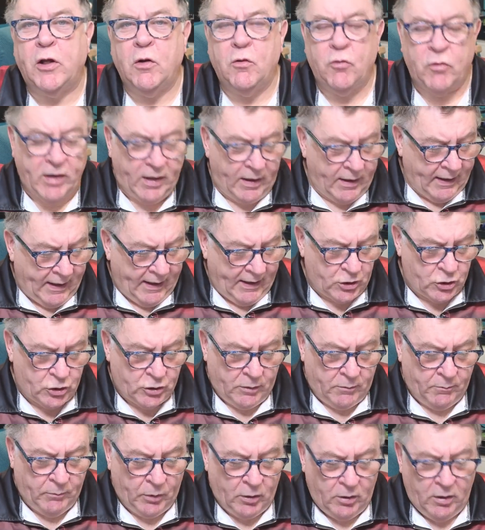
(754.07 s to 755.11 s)
to use it in
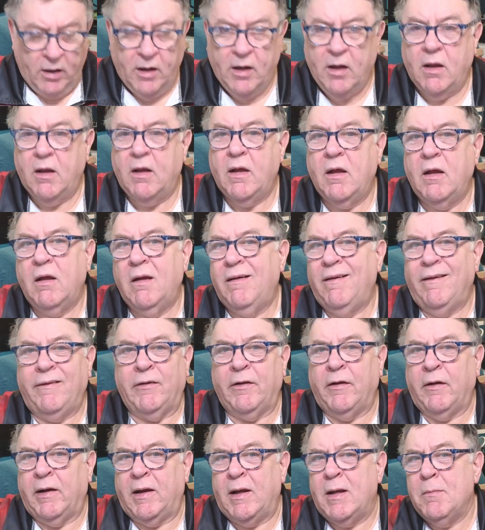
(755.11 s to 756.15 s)
action, but
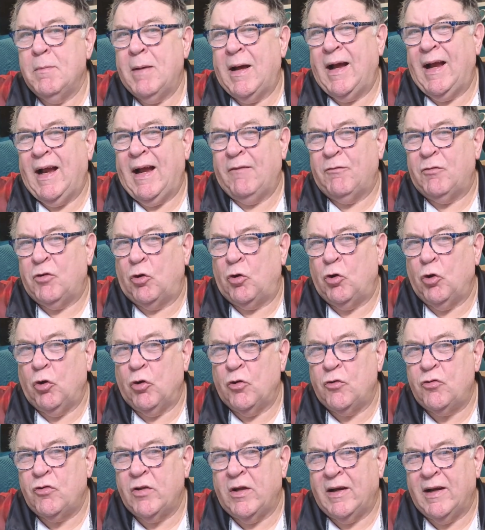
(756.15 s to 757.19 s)
I don't know, you might have to
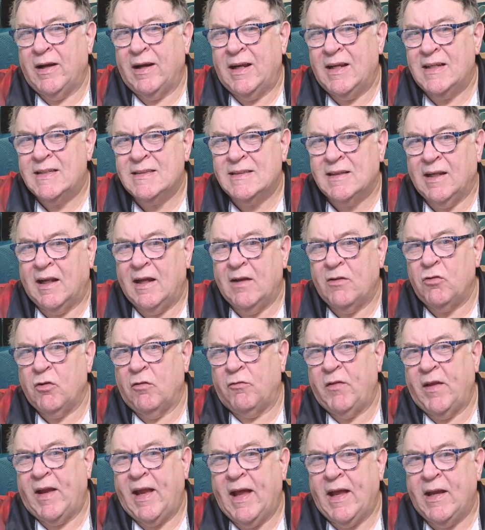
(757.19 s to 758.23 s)
cut a tiny
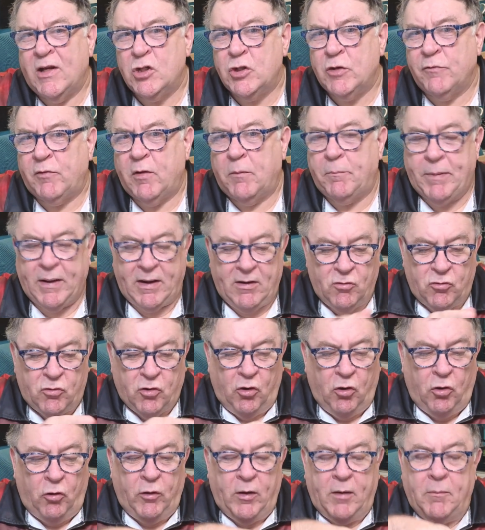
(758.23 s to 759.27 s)
slice off the edge of your
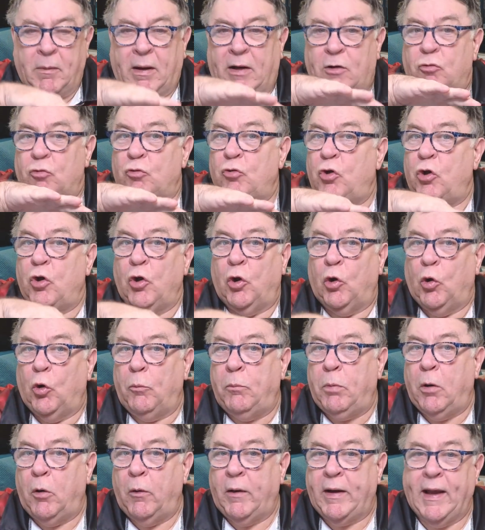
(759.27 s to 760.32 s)
pizza, or it might just curl
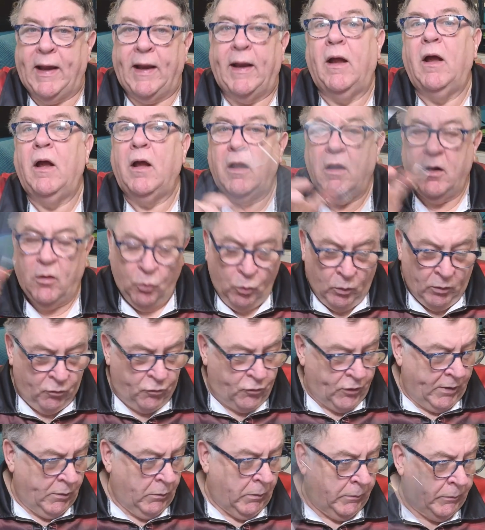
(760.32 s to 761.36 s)
up okay. We'll
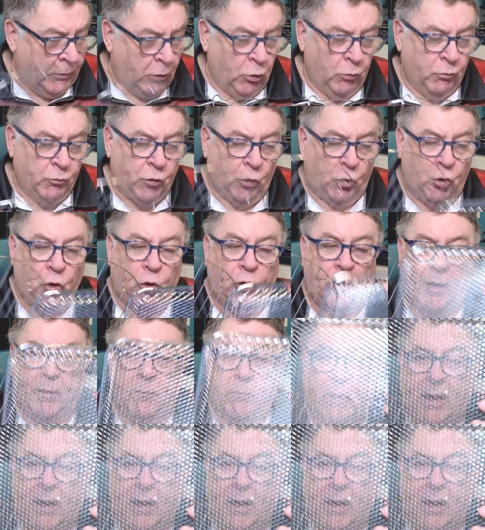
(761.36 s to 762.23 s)
see when we come to cook